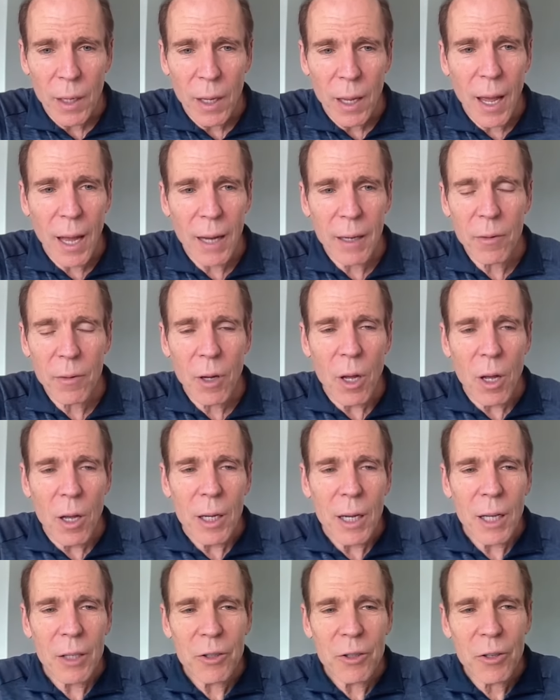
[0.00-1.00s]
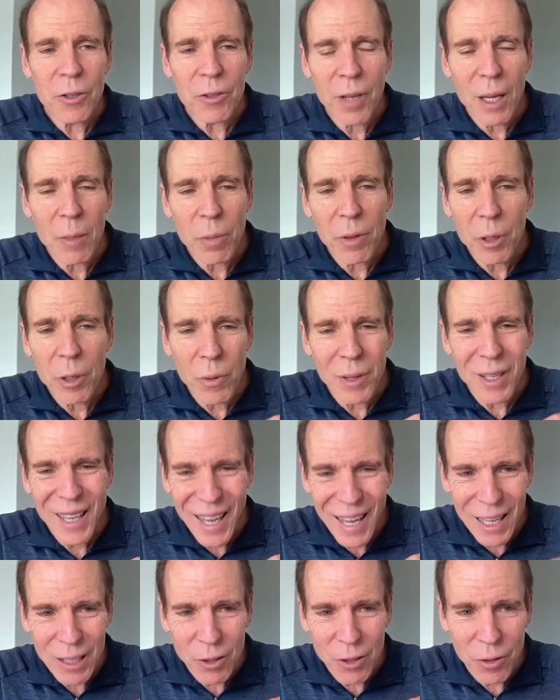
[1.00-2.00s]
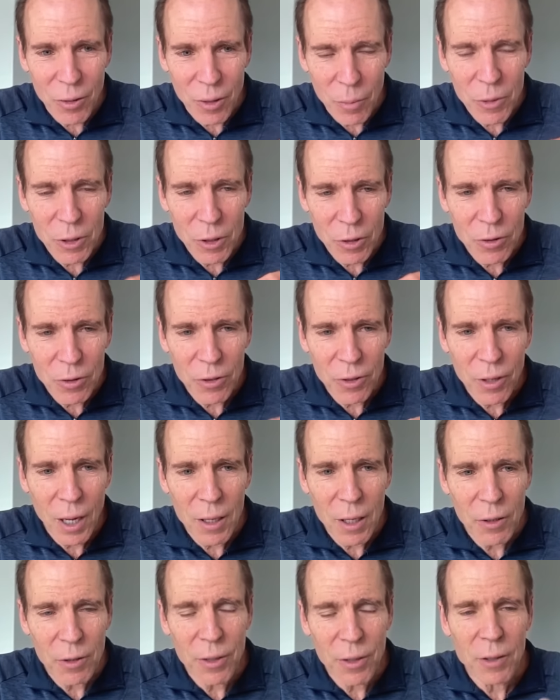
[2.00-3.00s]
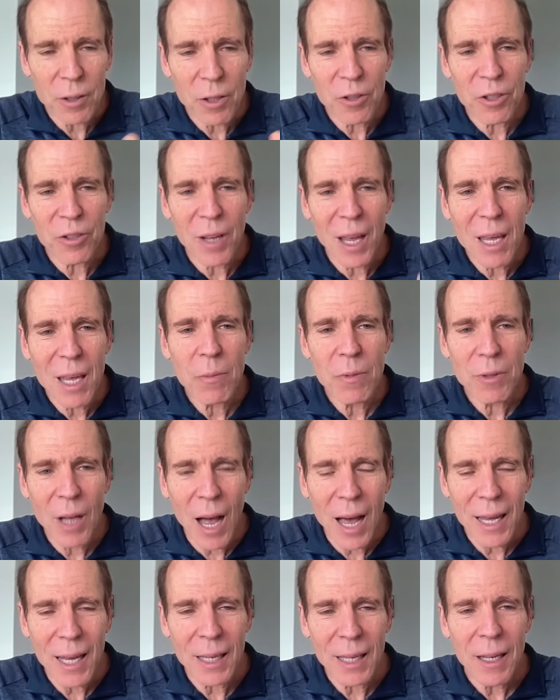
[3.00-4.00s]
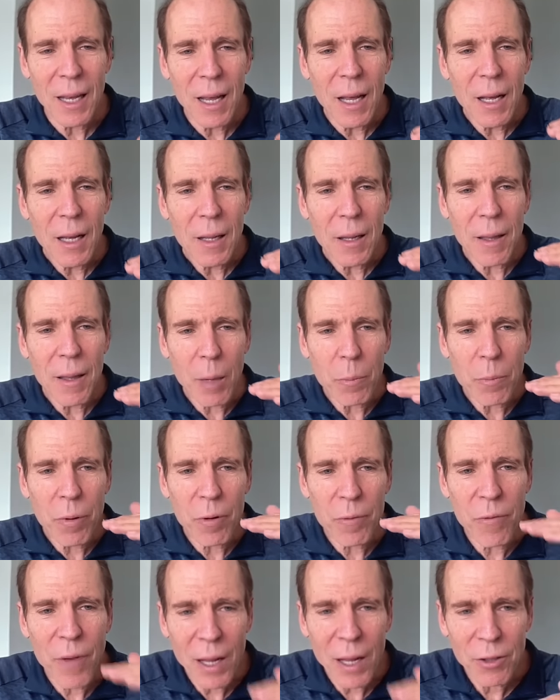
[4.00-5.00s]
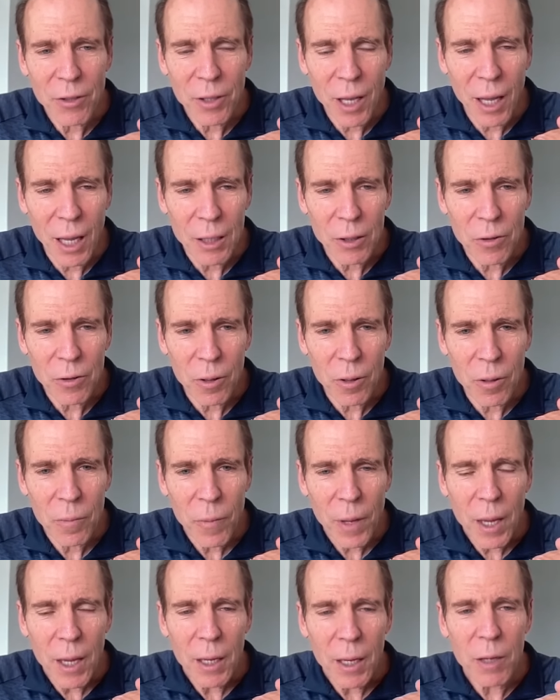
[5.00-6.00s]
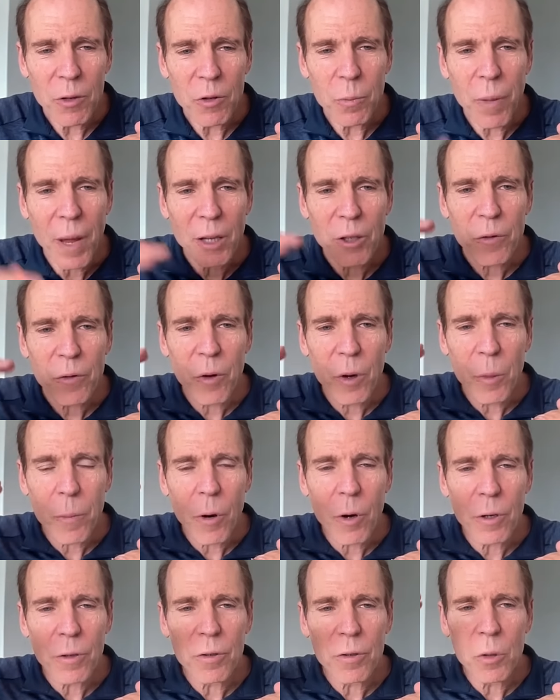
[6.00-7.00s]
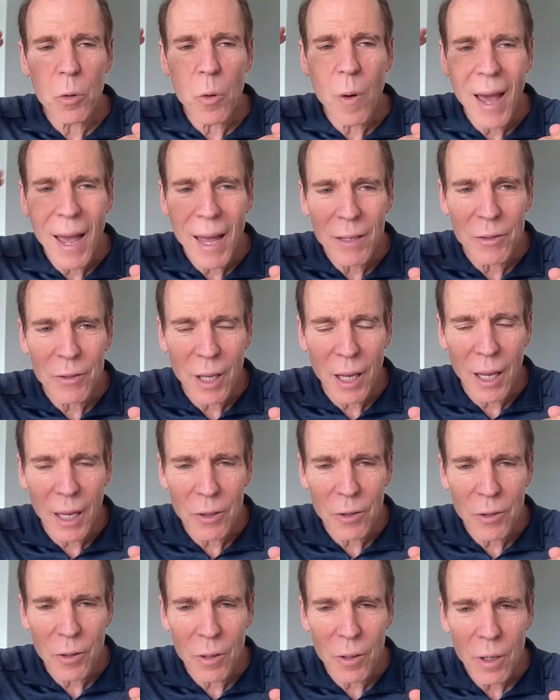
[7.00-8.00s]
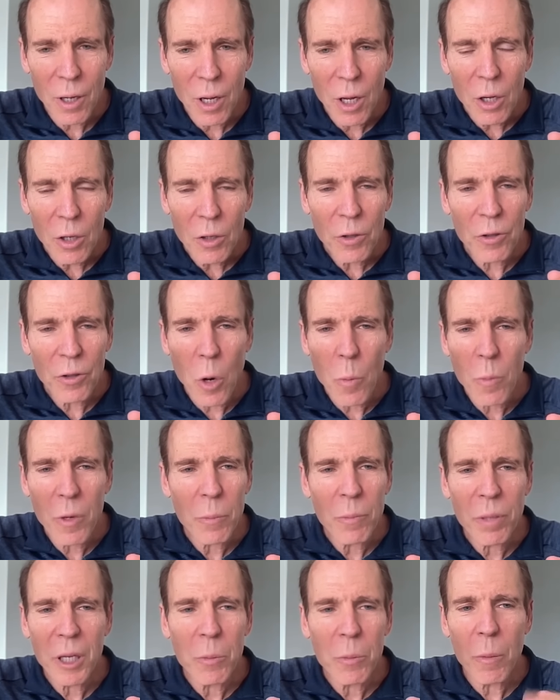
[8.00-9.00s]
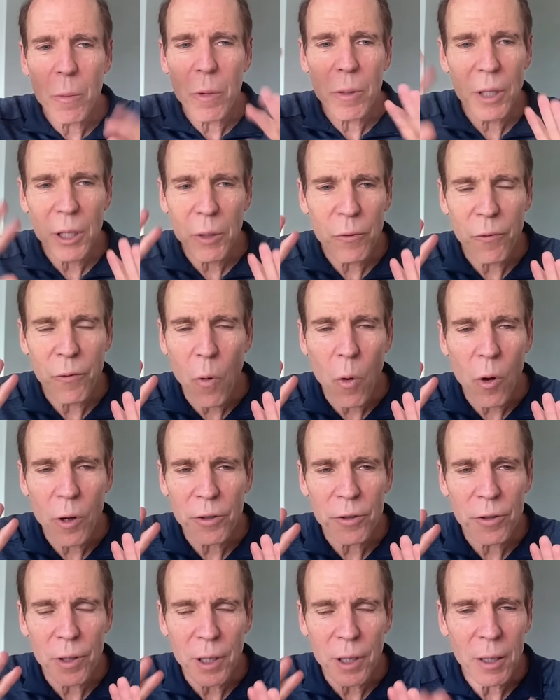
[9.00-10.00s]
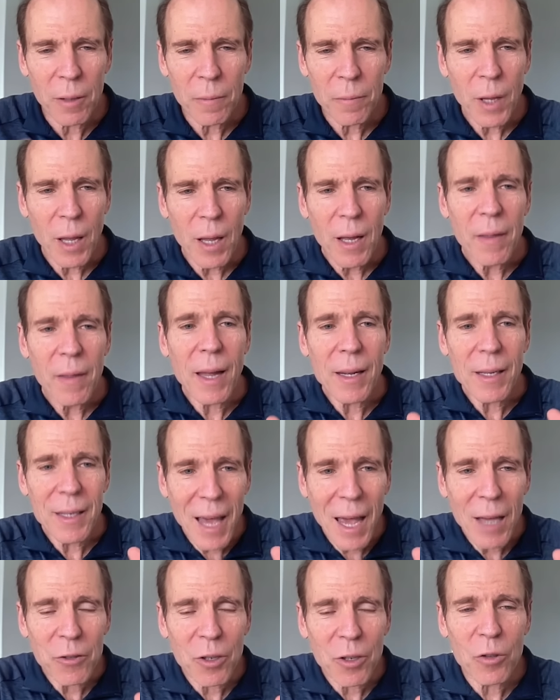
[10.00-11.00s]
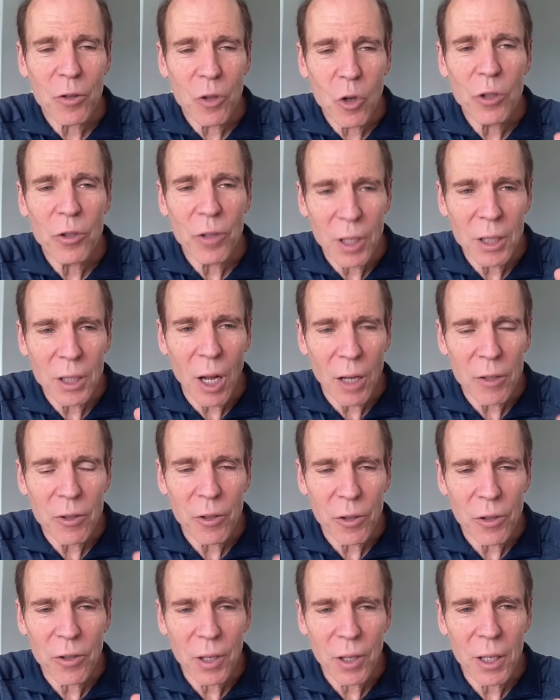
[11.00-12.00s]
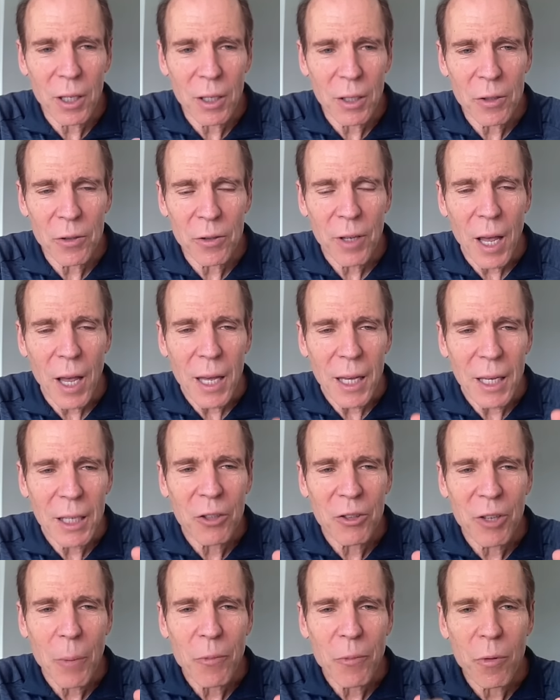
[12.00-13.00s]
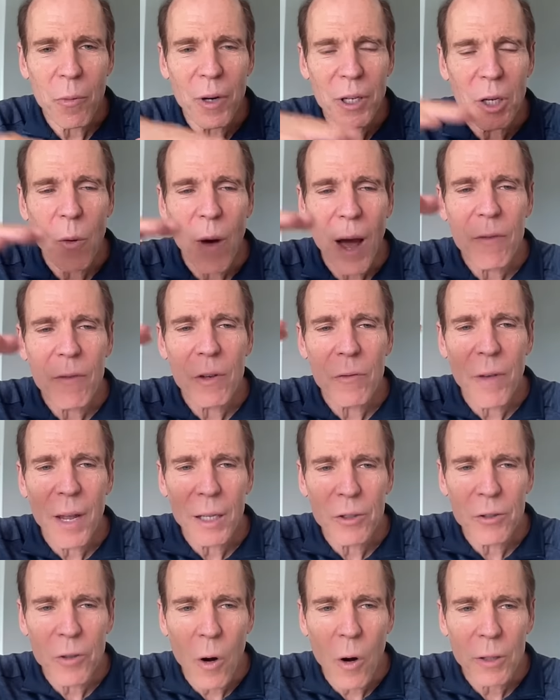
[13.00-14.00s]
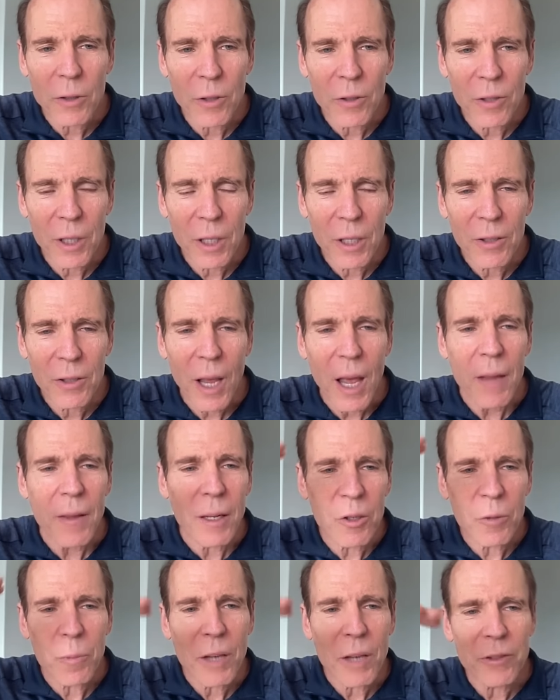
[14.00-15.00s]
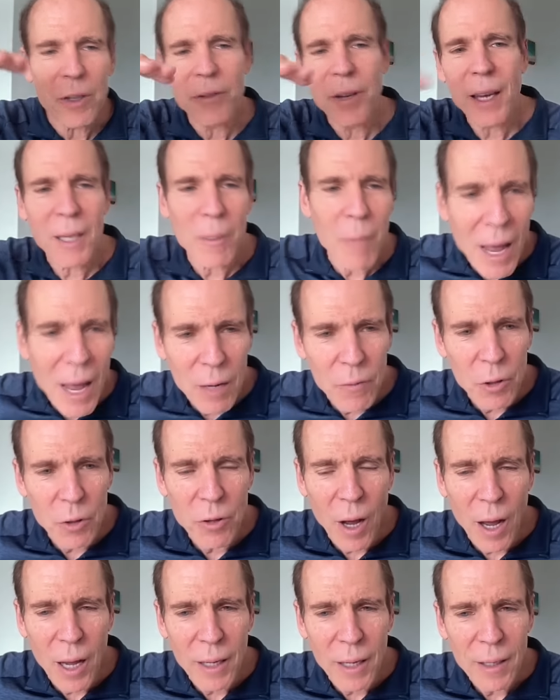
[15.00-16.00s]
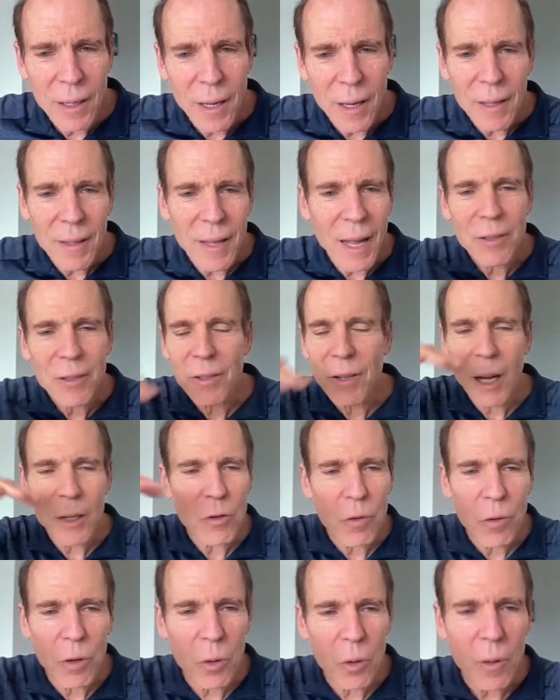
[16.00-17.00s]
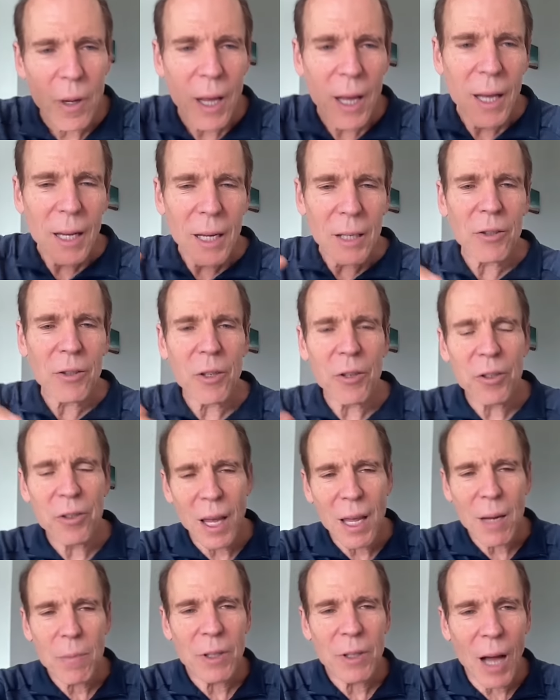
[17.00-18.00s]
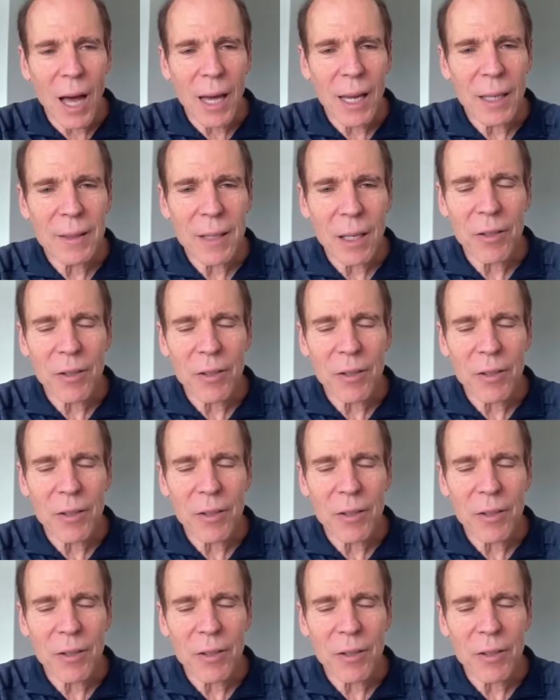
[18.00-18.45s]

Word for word: And it's the same thing with cancer. Let me just say this that the same diet that prevents cancer is best for a person who has cancer. So many people believe falsely that yes, it's good to eat nuts and seeds, except for when you have advanced heart disease, then it's best to take them out of your diet. That's not true. It's the same diet that's